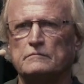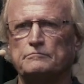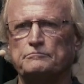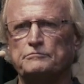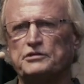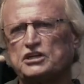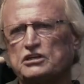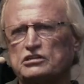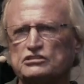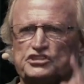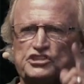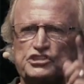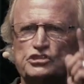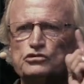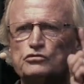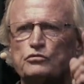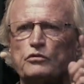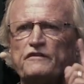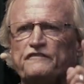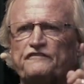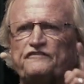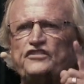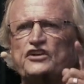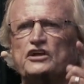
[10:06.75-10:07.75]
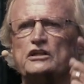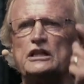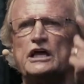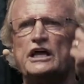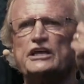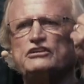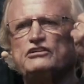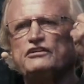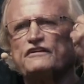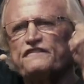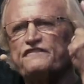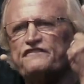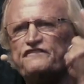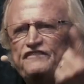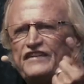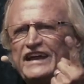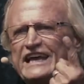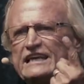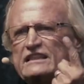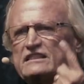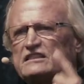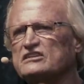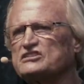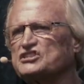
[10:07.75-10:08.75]
because you will feel like your
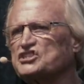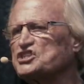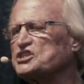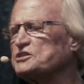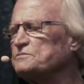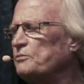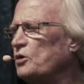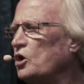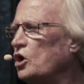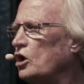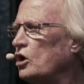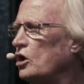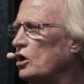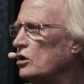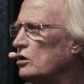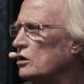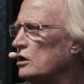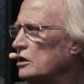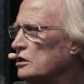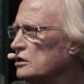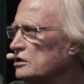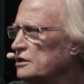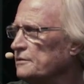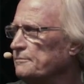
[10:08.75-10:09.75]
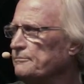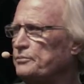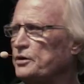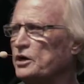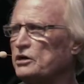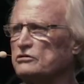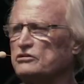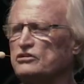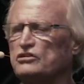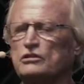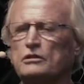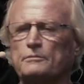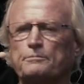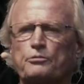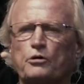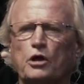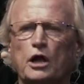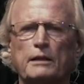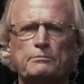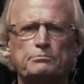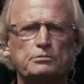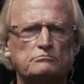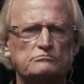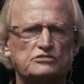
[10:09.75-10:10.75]
faith is small compared to the
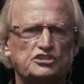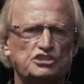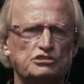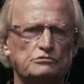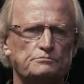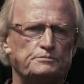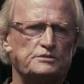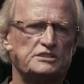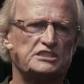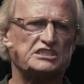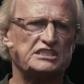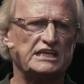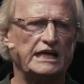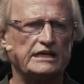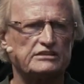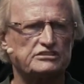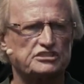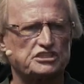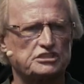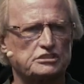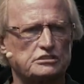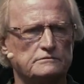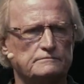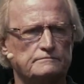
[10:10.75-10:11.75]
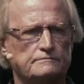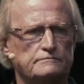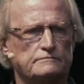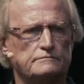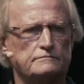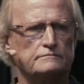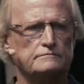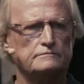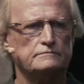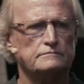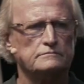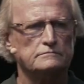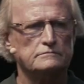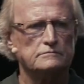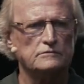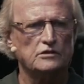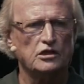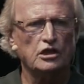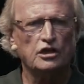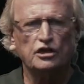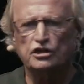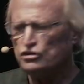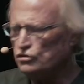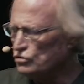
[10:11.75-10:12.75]
problems you possess.
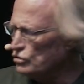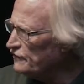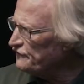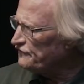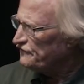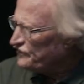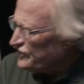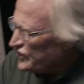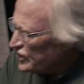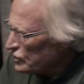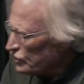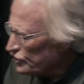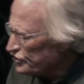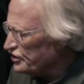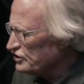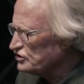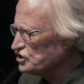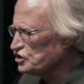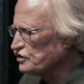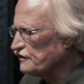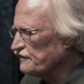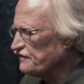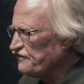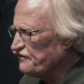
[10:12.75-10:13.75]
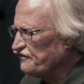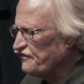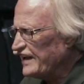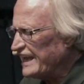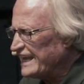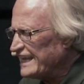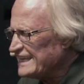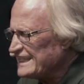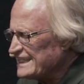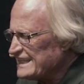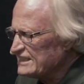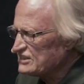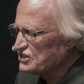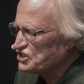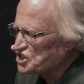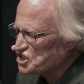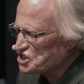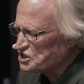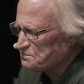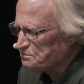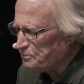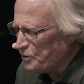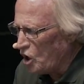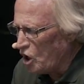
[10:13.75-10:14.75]
You'll feel that your faith is
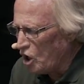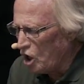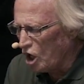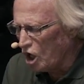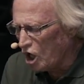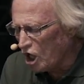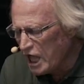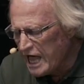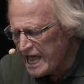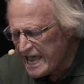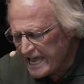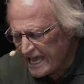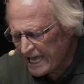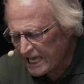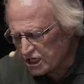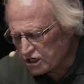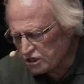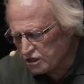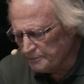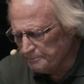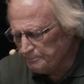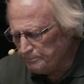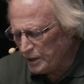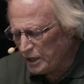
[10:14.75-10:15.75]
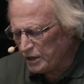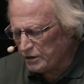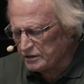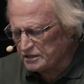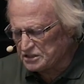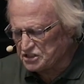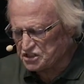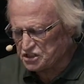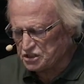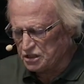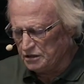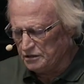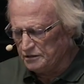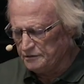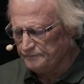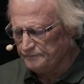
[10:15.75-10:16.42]
small in comparison.